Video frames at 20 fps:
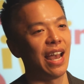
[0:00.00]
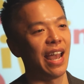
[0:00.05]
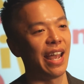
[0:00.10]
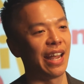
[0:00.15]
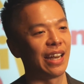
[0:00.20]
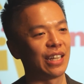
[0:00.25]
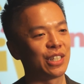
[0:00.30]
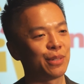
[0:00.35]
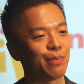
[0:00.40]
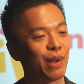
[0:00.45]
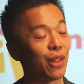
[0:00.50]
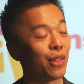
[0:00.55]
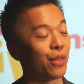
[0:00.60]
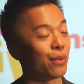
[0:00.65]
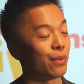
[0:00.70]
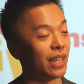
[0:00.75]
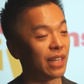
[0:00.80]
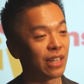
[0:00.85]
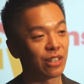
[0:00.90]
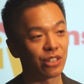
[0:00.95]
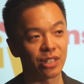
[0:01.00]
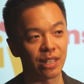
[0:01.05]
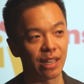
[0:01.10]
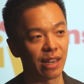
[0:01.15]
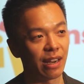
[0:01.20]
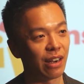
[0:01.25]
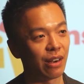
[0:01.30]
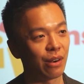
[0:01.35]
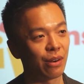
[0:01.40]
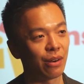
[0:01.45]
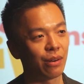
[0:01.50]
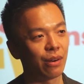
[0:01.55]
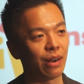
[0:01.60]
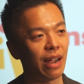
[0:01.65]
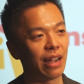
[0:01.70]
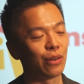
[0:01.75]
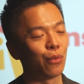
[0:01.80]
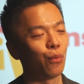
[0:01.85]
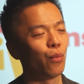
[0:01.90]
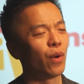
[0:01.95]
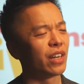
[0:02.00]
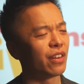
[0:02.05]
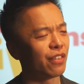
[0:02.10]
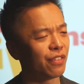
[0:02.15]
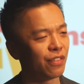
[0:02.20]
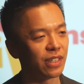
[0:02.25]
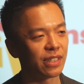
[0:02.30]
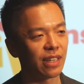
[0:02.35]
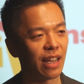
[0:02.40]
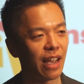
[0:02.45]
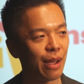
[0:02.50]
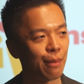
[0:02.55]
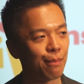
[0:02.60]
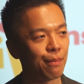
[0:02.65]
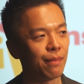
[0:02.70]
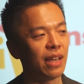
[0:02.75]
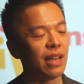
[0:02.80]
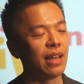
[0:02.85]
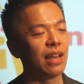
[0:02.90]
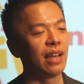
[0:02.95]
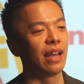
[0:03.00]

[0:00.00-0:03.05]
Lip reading: And I spent 3 years there, had a wonderful time.